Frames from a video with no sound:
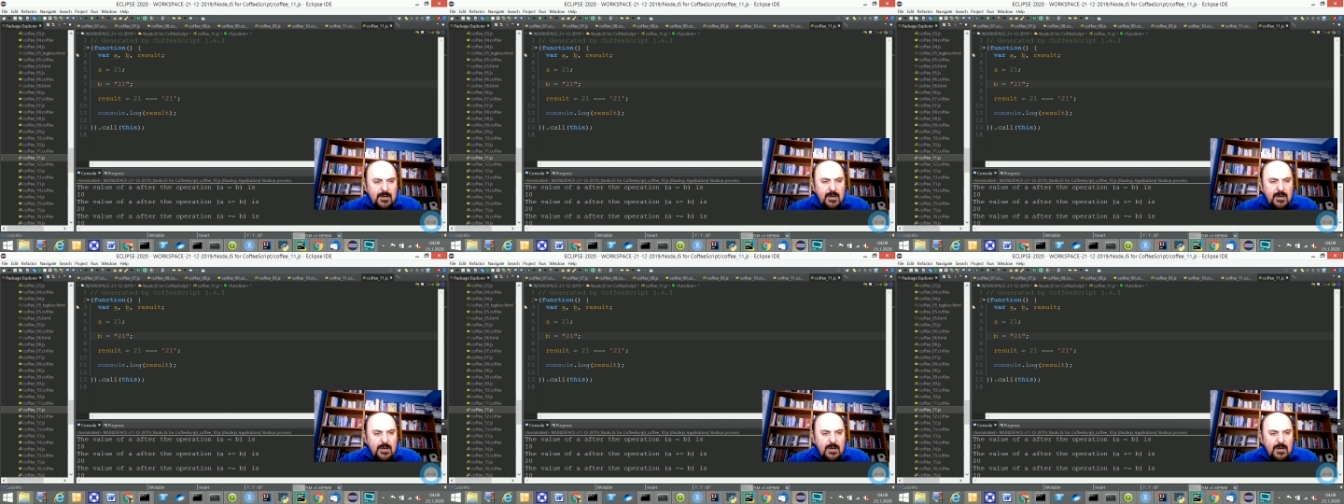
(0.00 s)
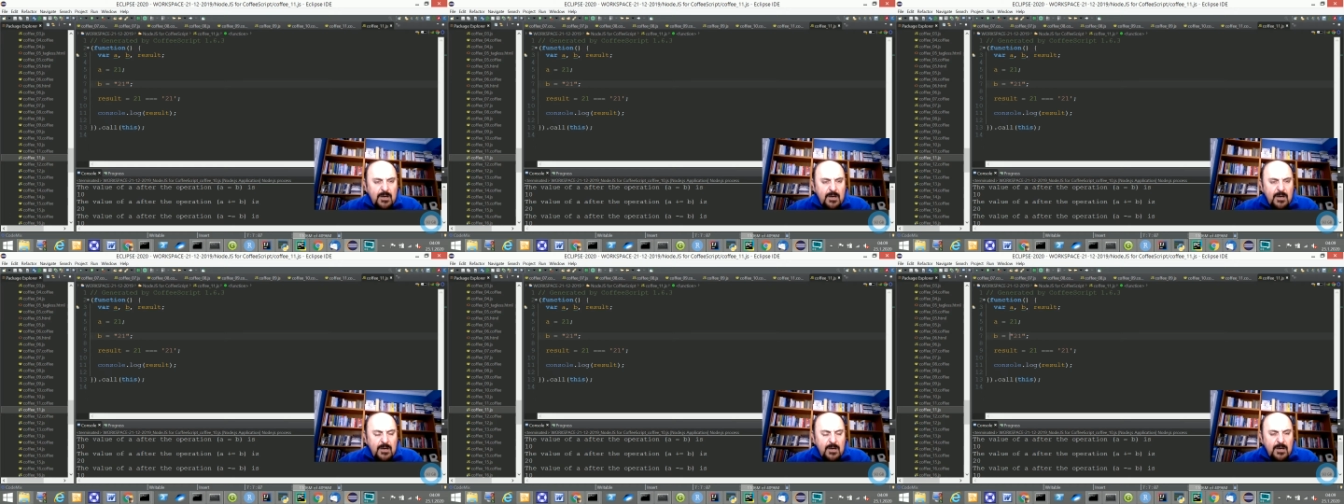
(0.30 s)

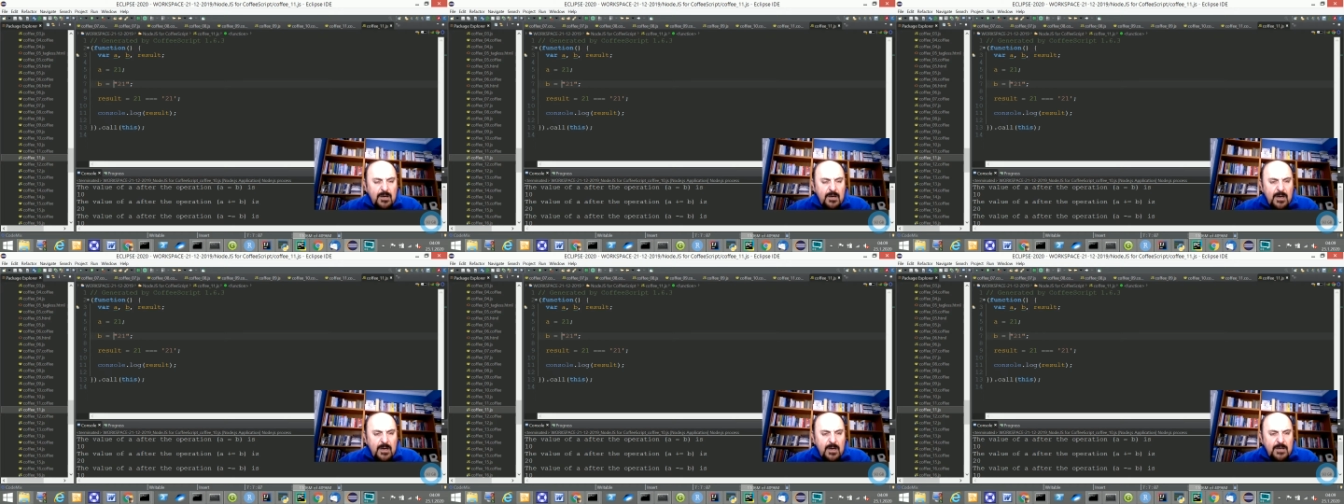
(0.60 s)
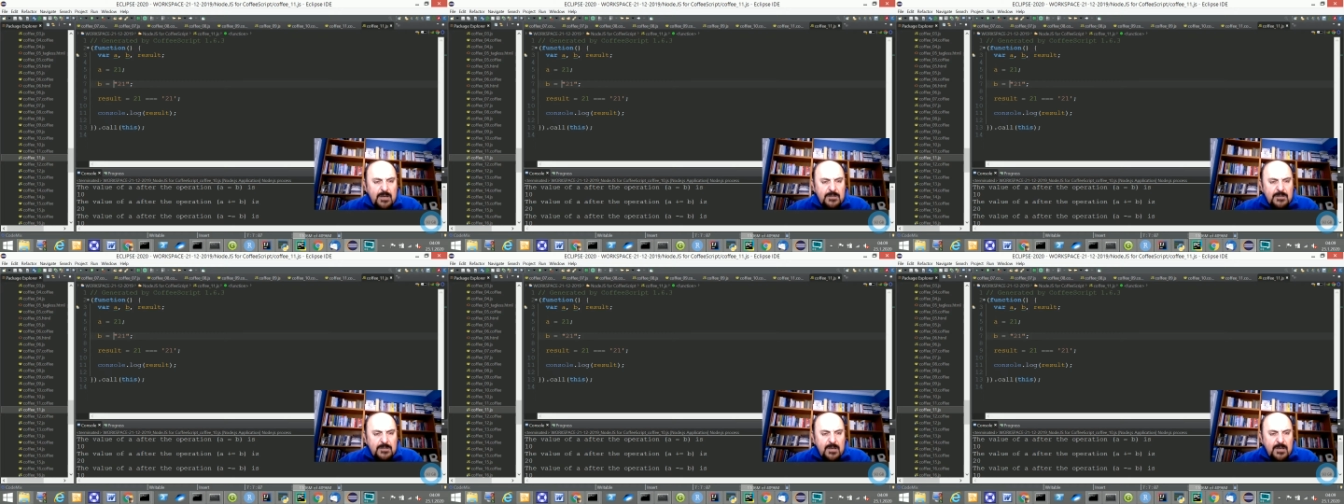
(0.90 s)
as
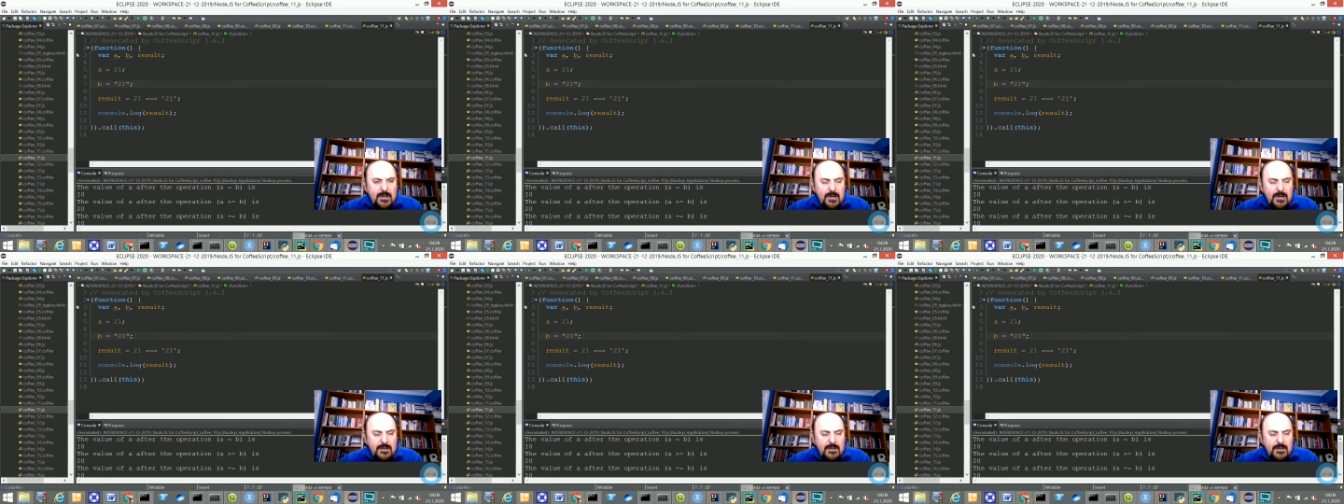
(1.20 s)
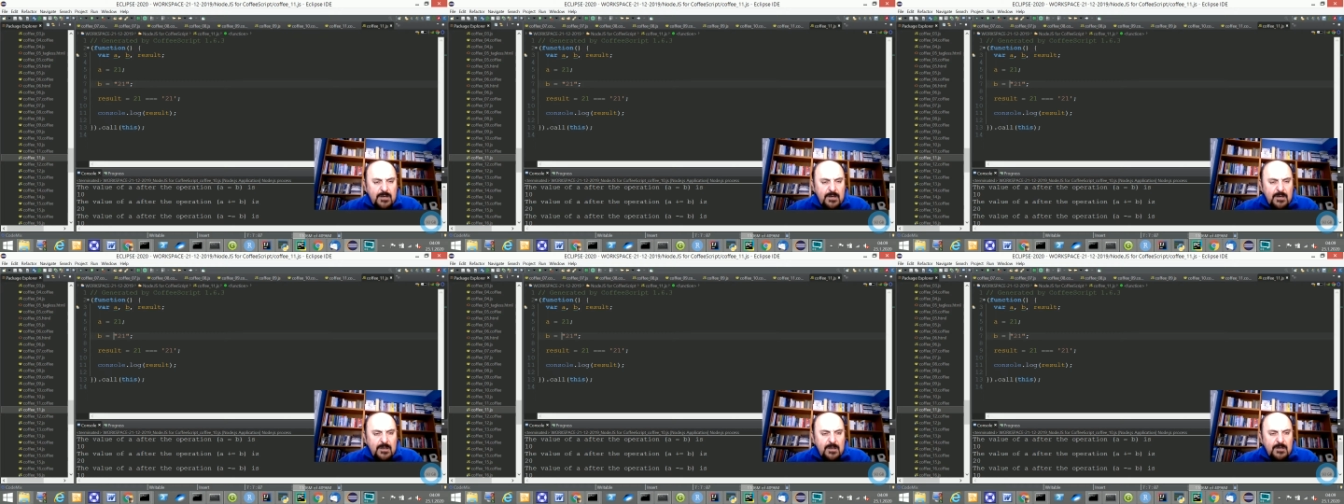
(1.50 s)

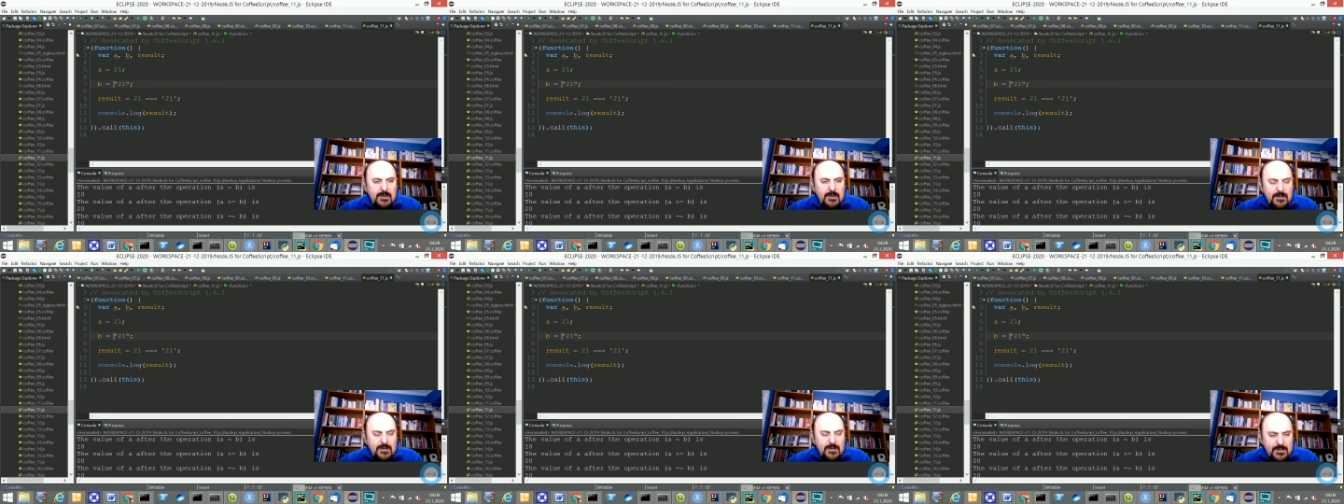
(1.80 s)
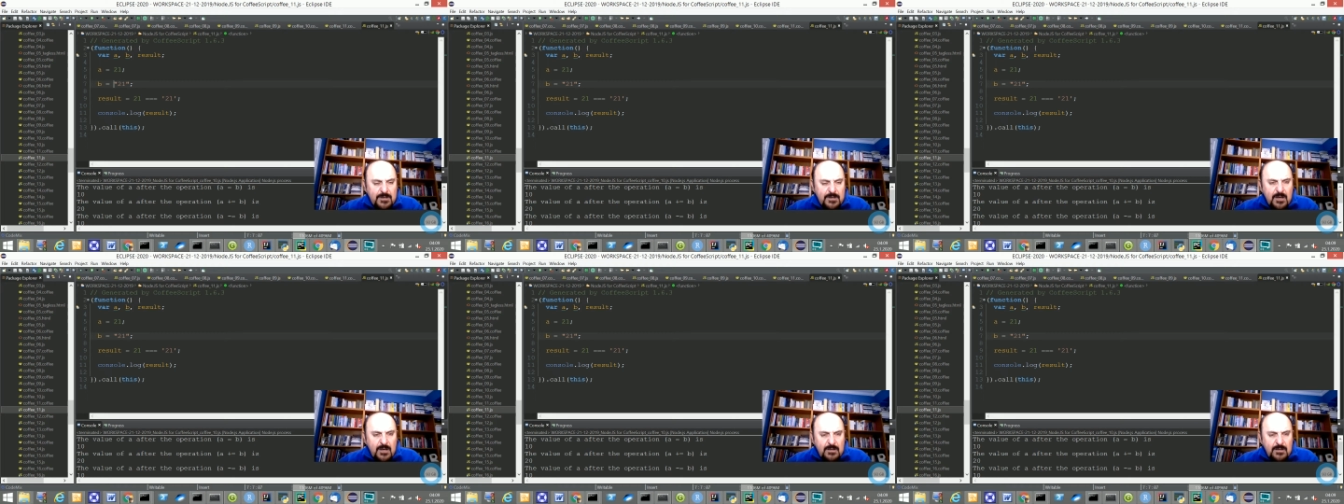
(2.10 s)
the
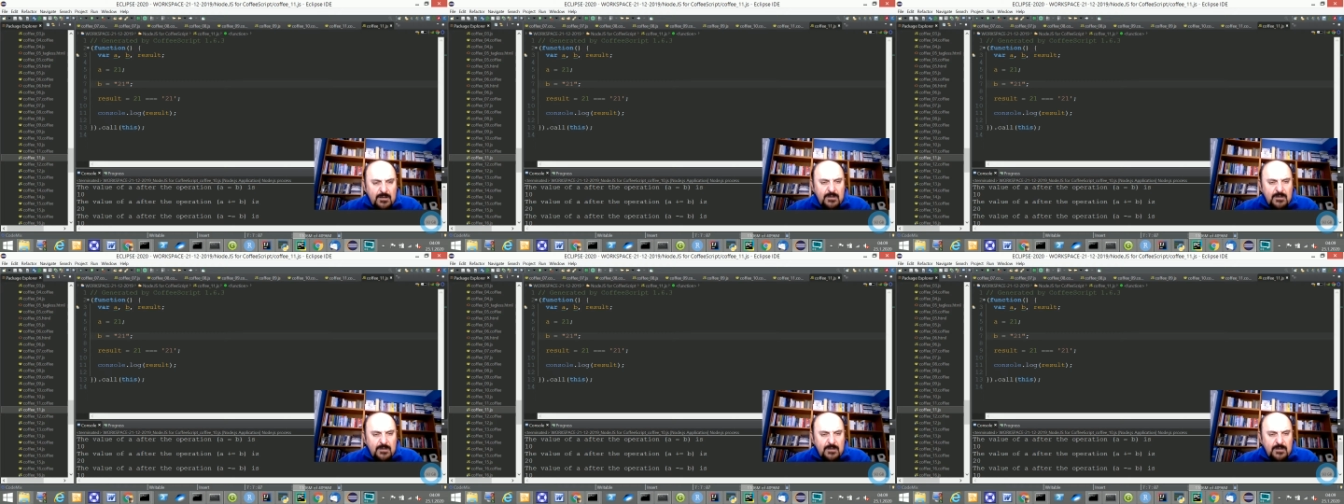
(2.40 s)
resultant